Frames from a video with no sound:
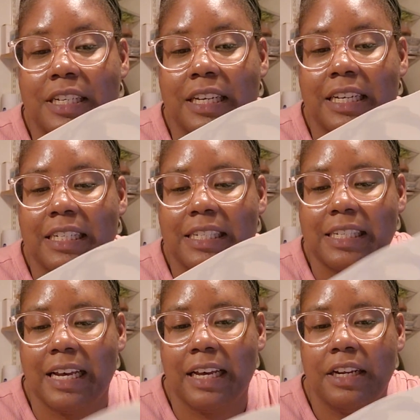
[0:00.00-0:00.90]
India ink
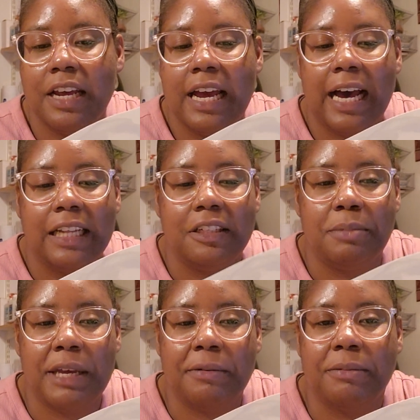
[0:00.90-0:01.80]
design. I like
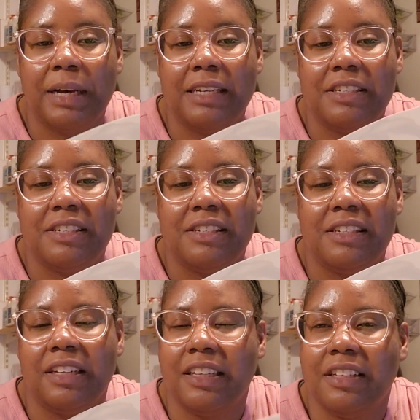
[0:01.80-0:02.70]
the paper, but I just didn't